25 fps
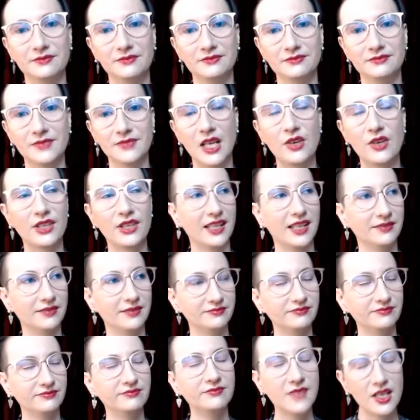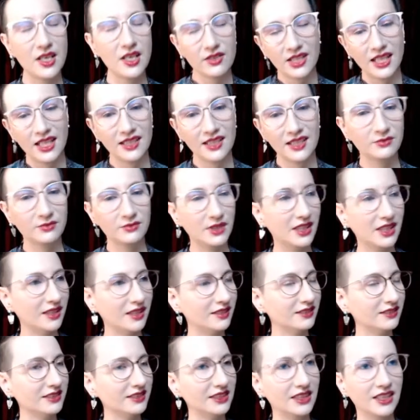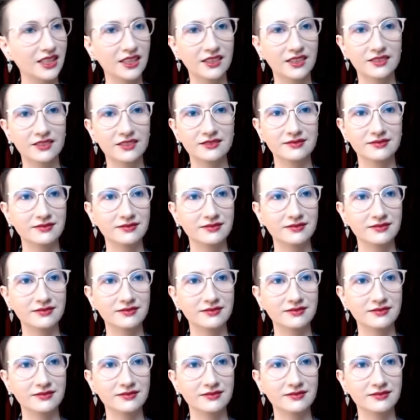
Okay. Uh, okay. You know, so, like yeah. you know.